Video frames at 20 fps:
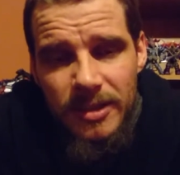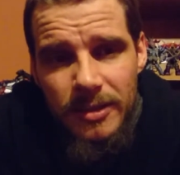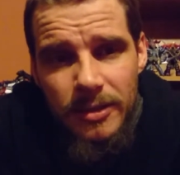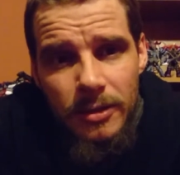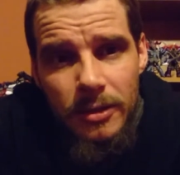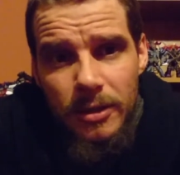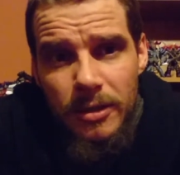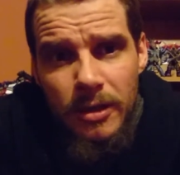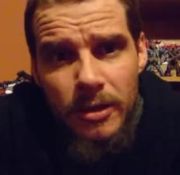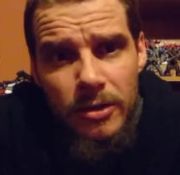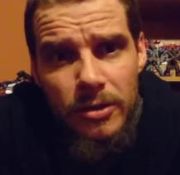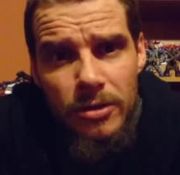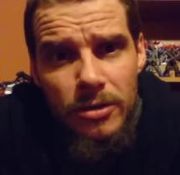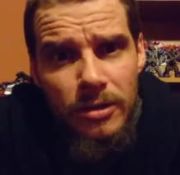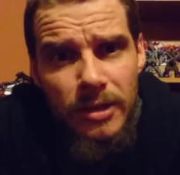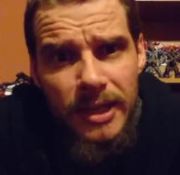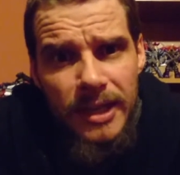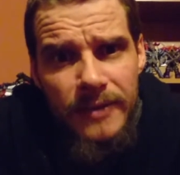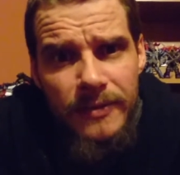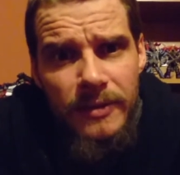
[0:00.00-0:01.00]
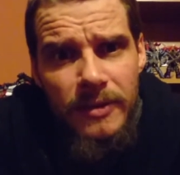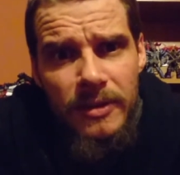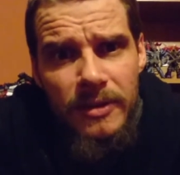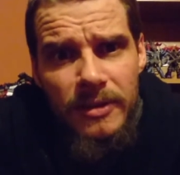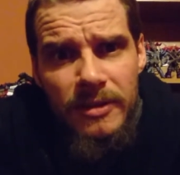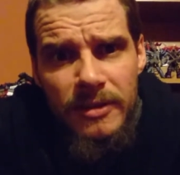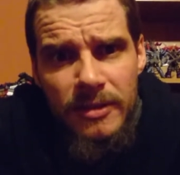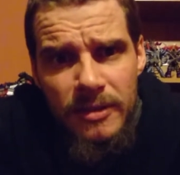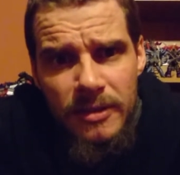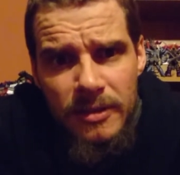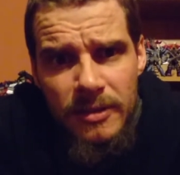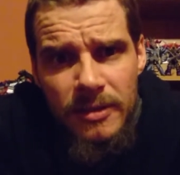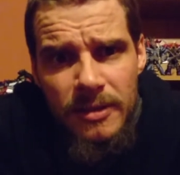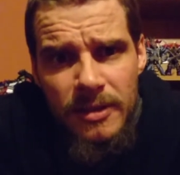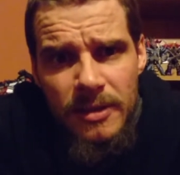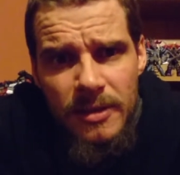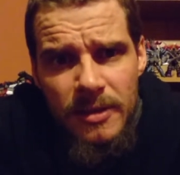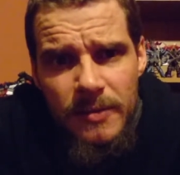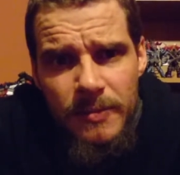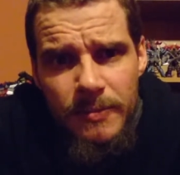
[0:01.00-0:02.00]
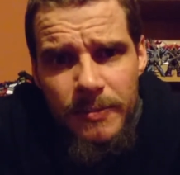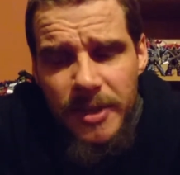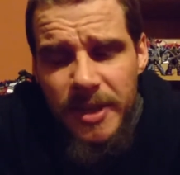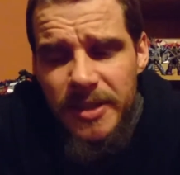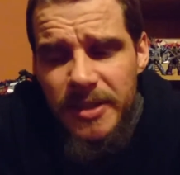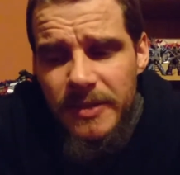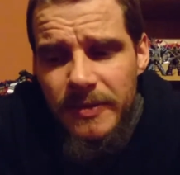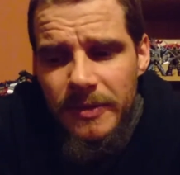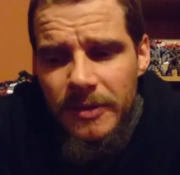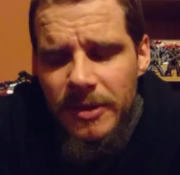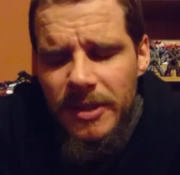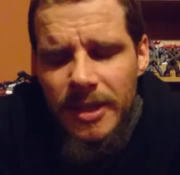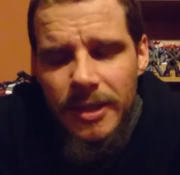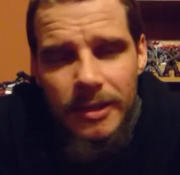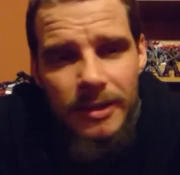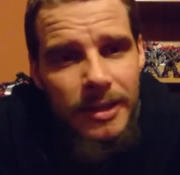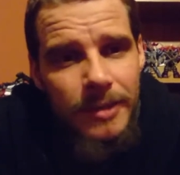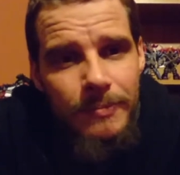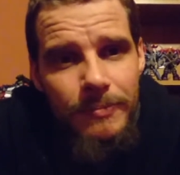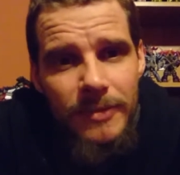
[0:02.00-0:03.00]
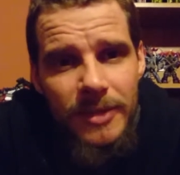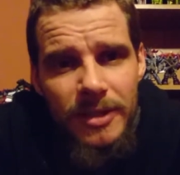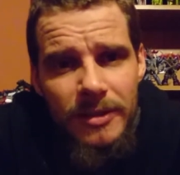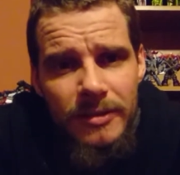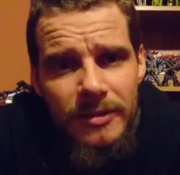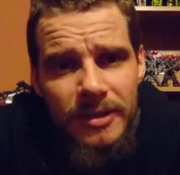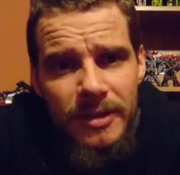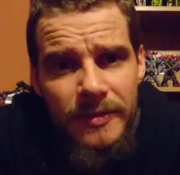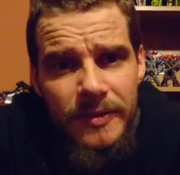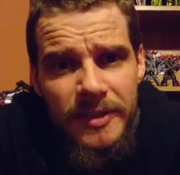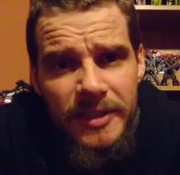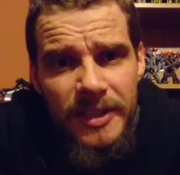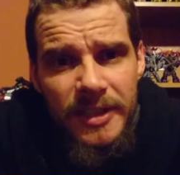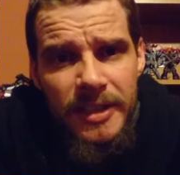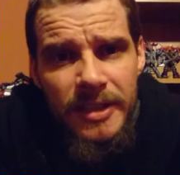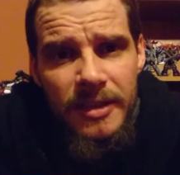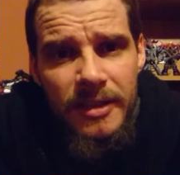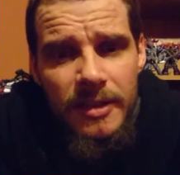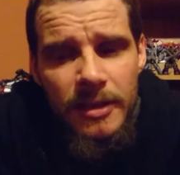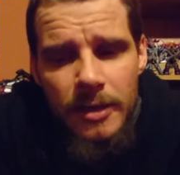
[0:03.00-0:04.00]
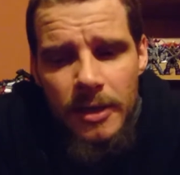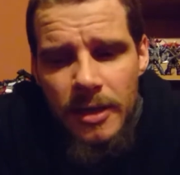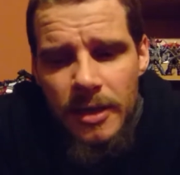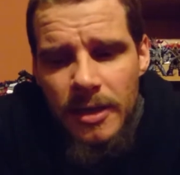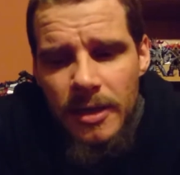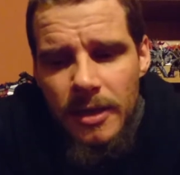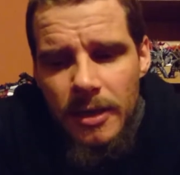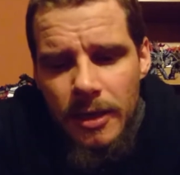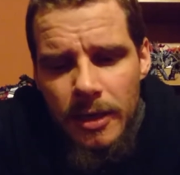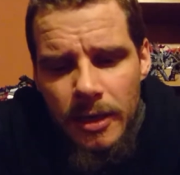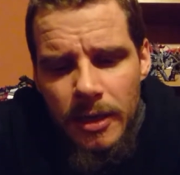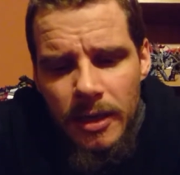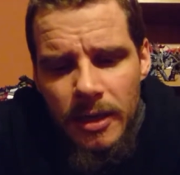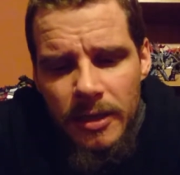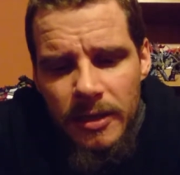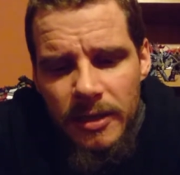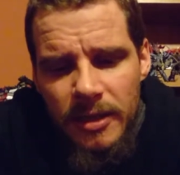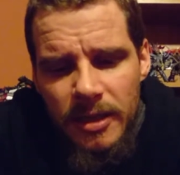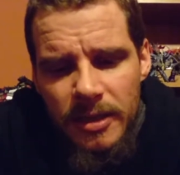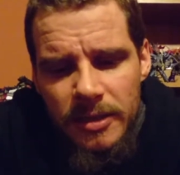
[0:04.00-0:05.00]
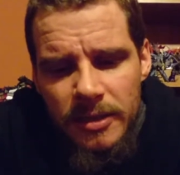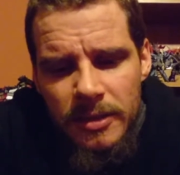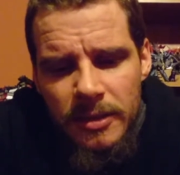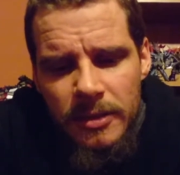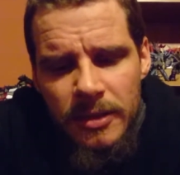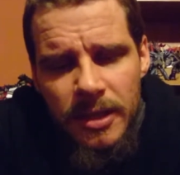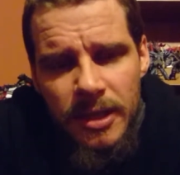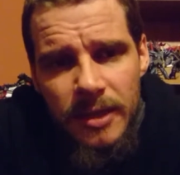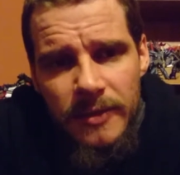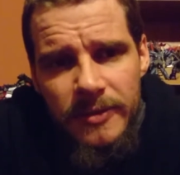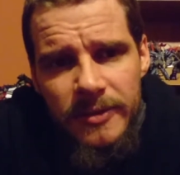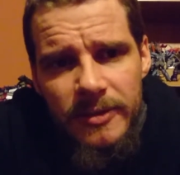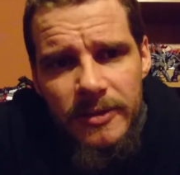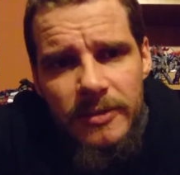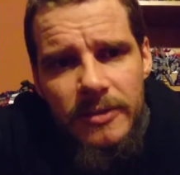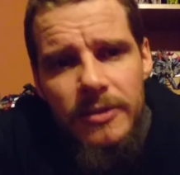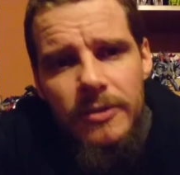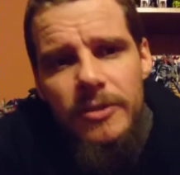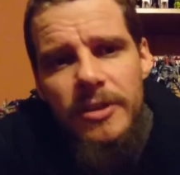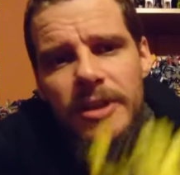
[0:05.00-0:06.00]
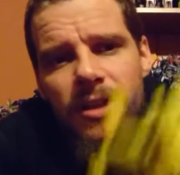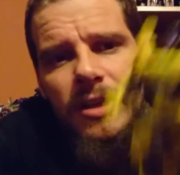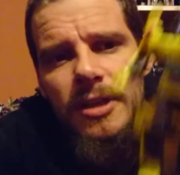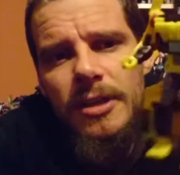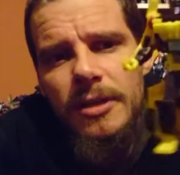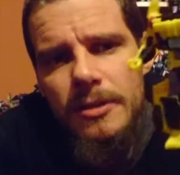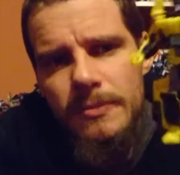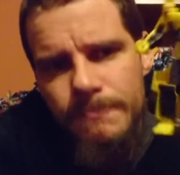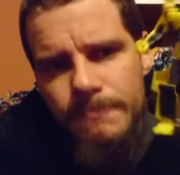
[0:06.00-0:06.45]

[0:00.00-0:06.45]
good on all levels. Best fucking limb modes I've seen. And then you have Sunstreaker.